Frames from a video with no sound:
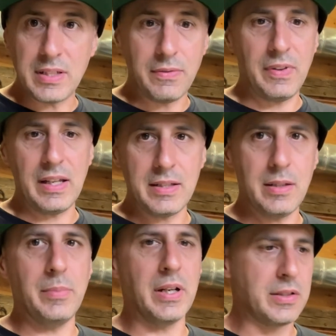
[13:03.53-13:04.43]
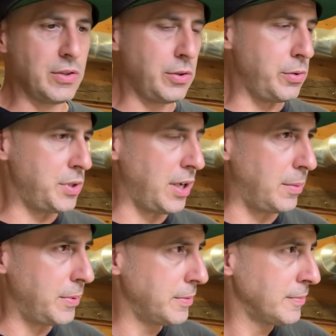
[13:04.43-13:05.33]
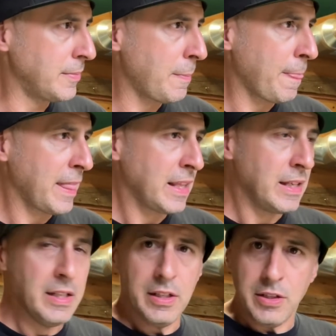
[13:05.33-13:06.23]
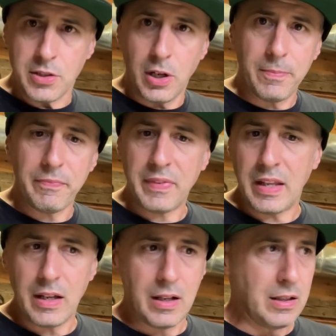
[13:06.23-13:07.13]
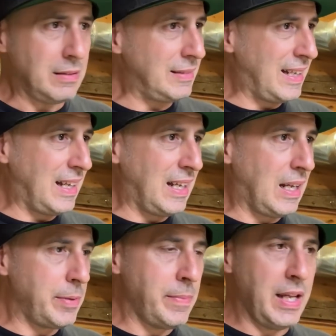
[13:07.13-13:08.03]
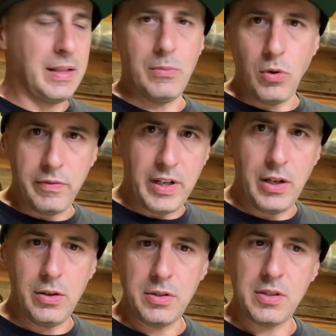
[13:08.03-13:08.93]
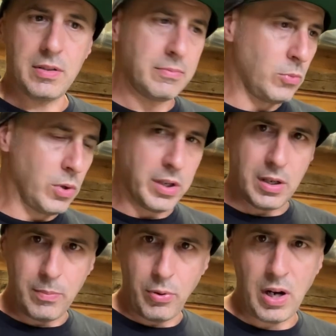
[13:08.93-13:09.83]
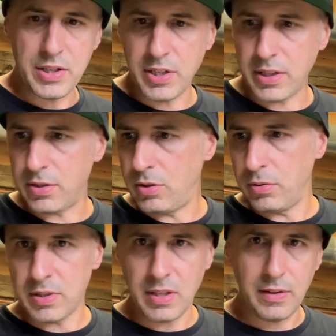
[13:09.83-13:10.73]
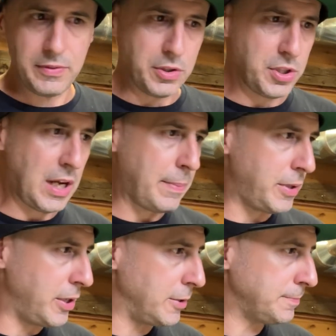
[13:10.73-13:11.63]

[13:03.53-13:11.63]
fancy, but it's a huge help. So I'll be making more videos, working on projects, doing stuff in the shop here,